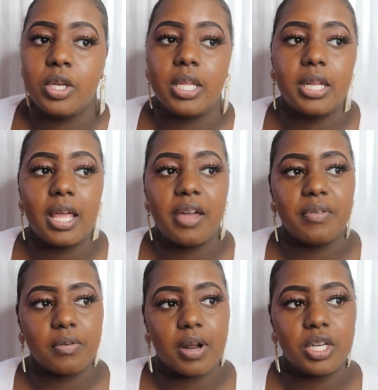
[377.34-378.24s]
Did it
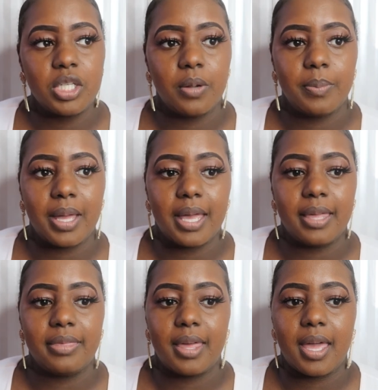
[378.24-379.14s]
ever cross your
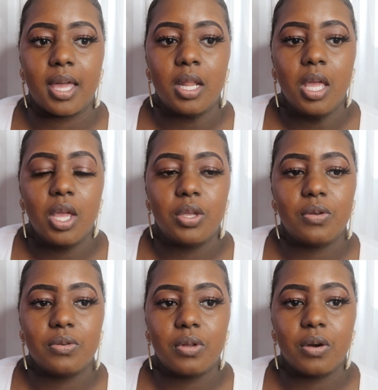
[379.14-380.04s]
mind that,
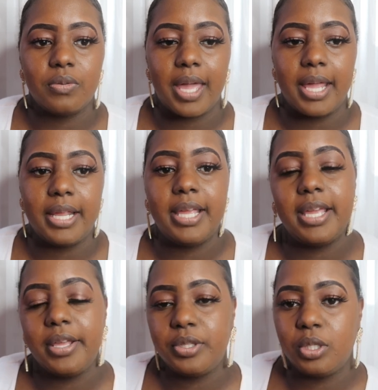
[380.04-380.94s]
you know, that
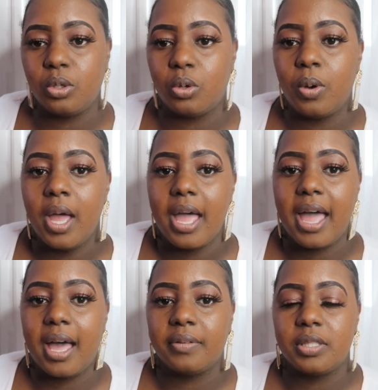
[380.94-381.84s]
he too
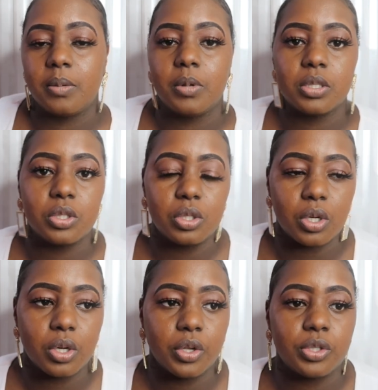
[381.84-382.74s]
have some
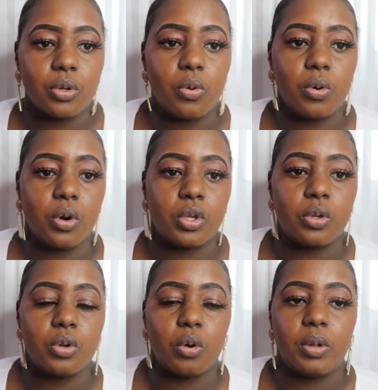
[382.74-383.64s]
concerns, or,
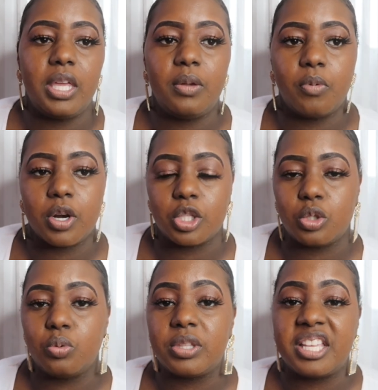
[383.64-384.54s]
you know, he want to
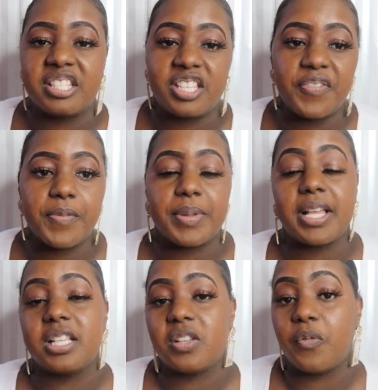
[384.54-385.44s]
do things different
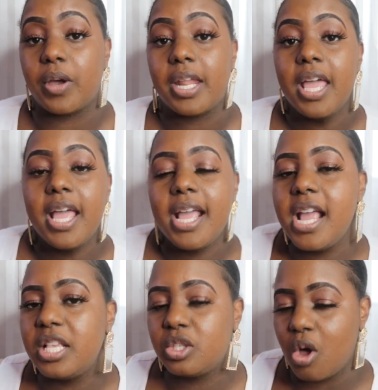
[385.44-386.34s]
because of what
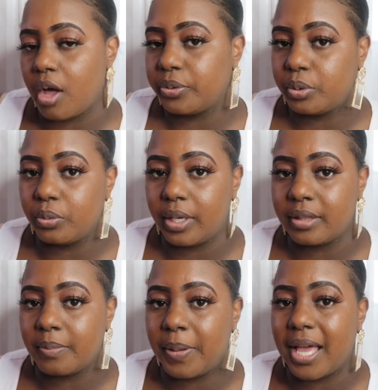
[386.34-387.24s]
he's gone through
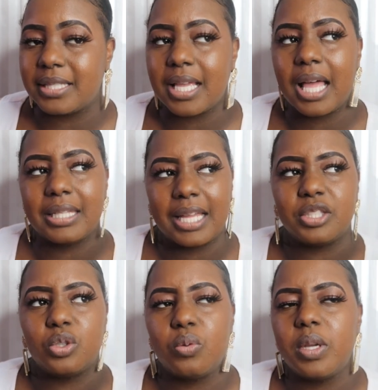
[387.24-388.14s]
in the past?
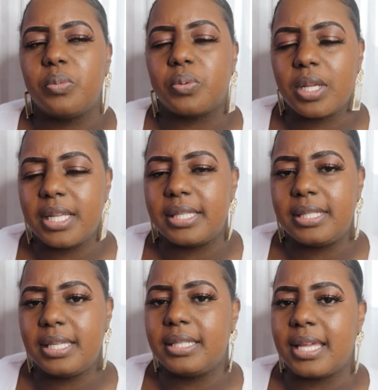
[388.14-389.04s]
Like, do we really
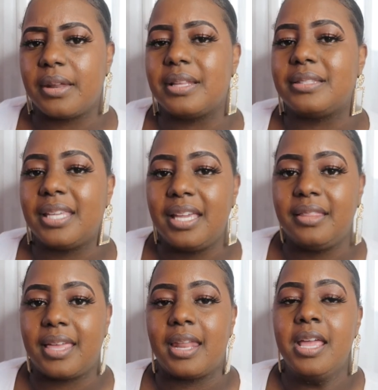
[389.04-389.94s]
sit down and
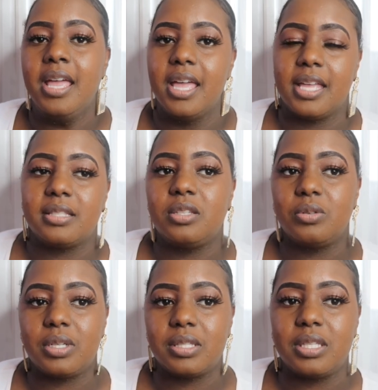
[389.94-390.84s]
take that
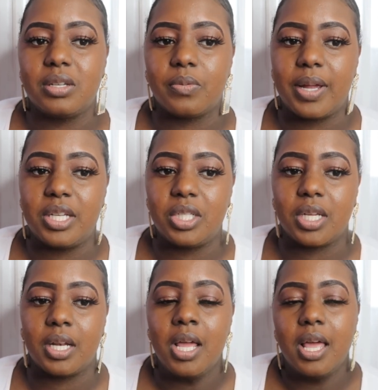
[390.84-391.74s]
into
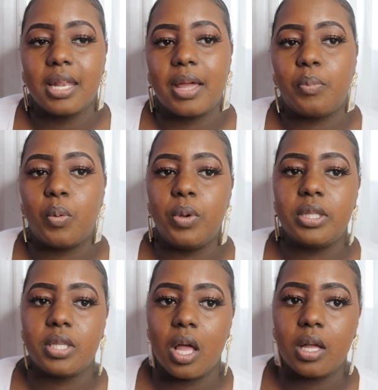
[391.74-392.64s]
consideration? Like, when
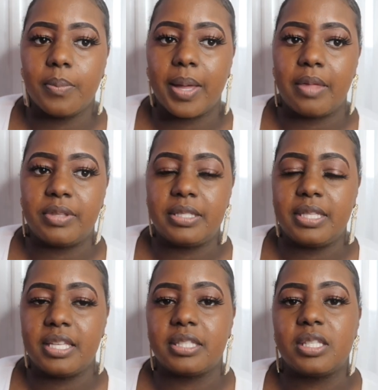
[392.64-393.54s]
we talk about these
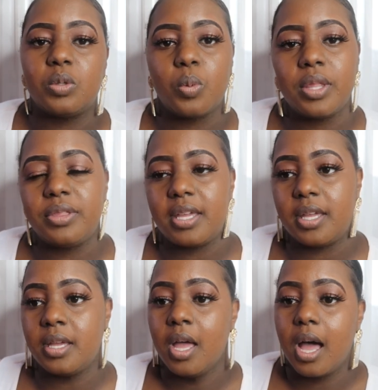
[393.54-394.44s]
things, it's one
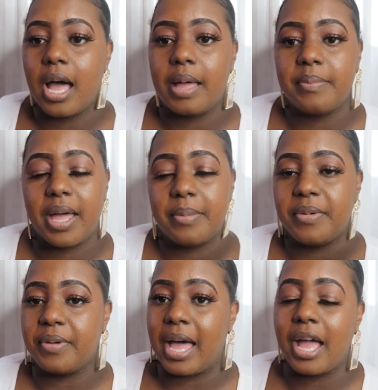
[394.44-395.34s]
thing,
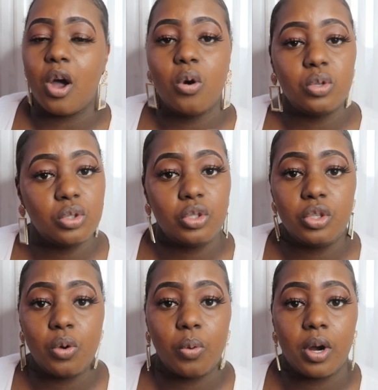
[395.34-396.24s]
I hold you
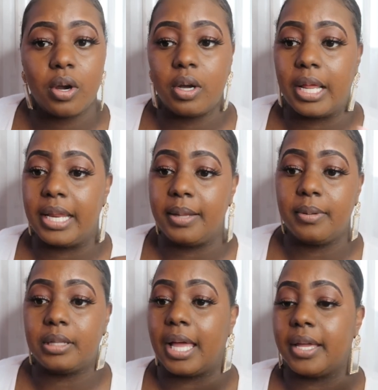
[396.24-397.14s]
to your word. Any,
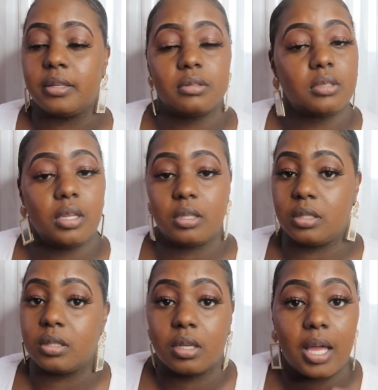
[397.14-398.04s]
like,
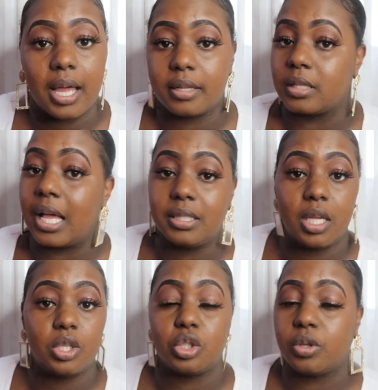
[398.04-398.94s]
I
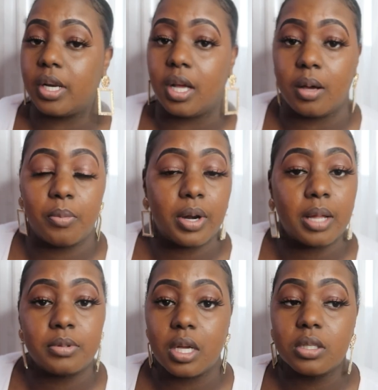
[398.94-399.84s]
tell you straight up, when
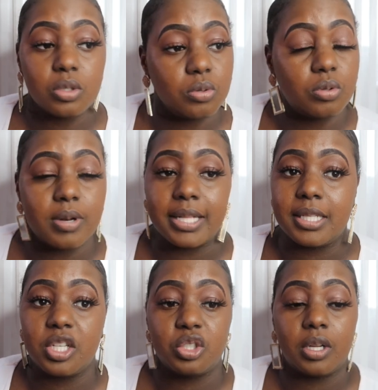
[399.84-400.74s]
I'm talking to a dude, I
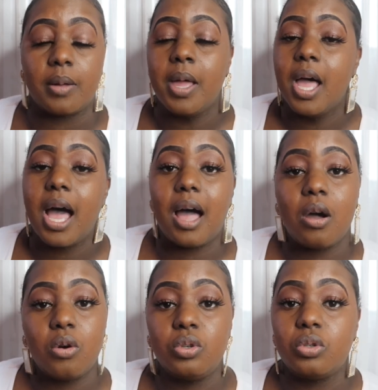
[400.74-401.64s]
tell you straight up, I
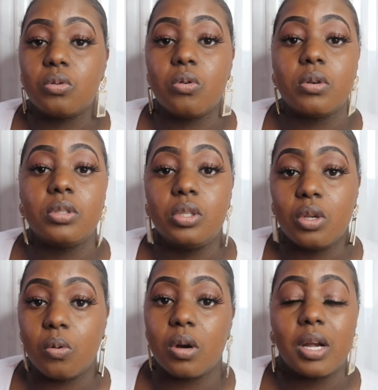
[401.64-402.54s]
hold you according to
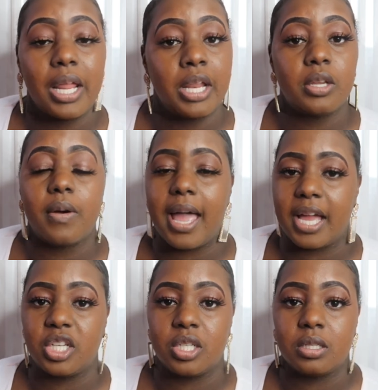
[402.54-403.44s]
your word and your
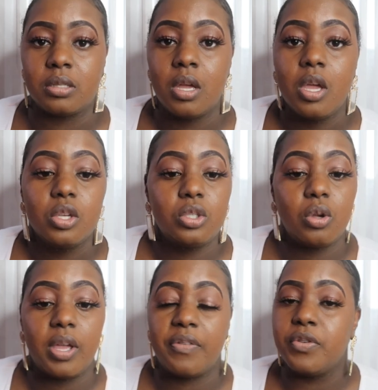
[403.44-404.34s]
action.
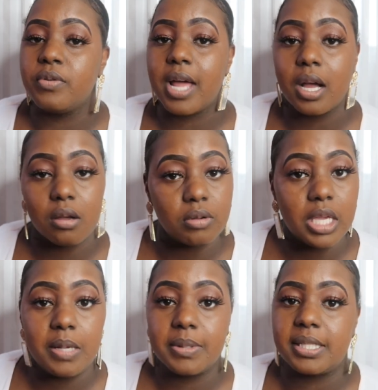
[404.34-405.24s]
So if you're not gonna
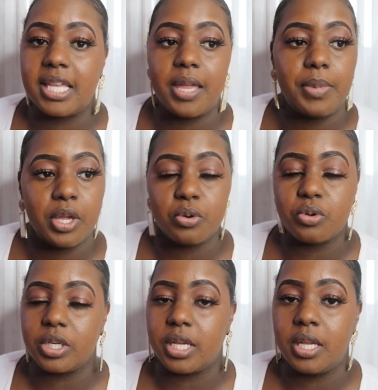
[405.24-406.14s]
keep the same
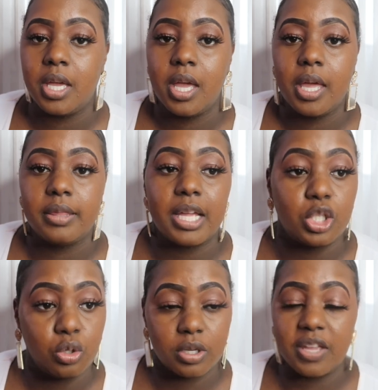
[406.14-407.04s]
energy
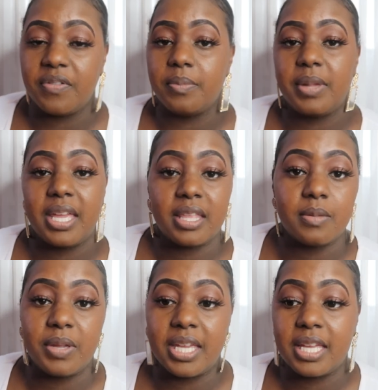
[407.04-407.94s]
that you're giving me in
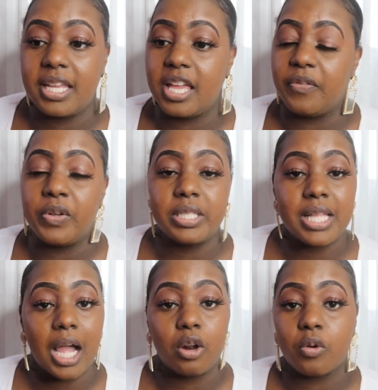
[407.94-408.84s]
the beginning, if it's
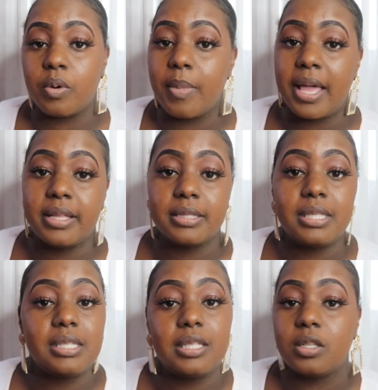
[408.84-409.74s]
not gonna remain
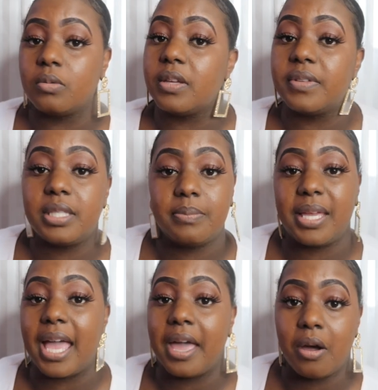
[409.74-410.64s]
consistent, don't give it to
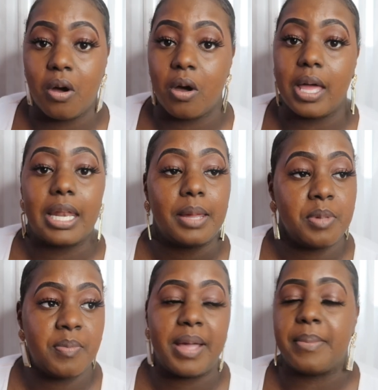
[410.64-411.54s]
me at all, and let
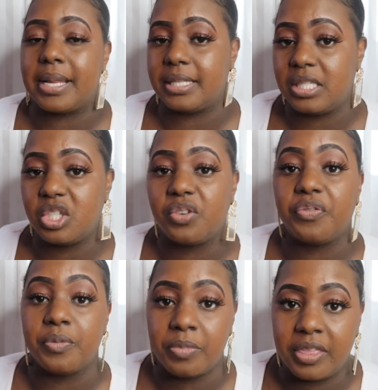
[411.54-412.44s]
me make my decision
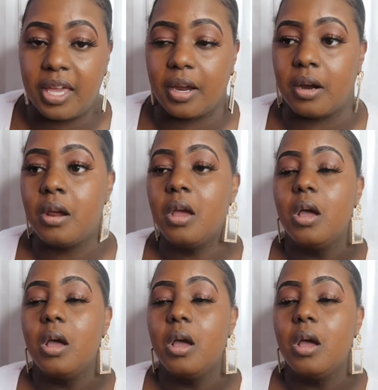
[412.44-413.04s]
from there.